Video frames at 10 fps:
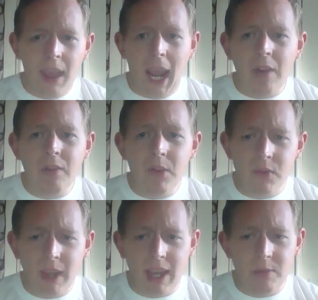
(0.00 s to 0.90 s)
After those
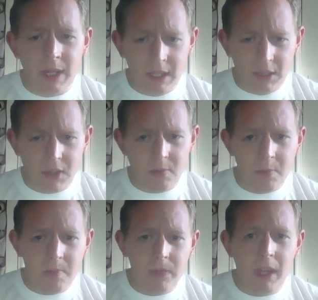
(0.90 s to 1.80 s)
5 minutes,
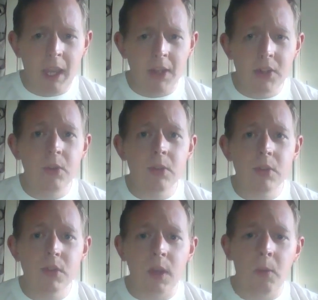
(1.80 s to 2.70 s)

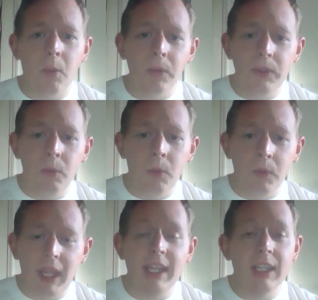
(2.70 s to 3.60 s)
students will
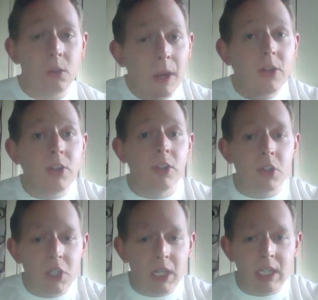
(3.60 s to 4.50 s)
take a question
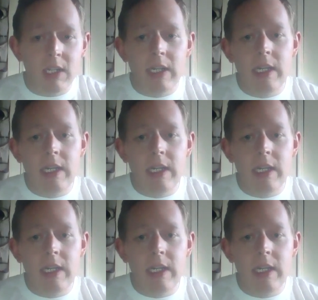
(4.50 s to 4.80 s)
sheet.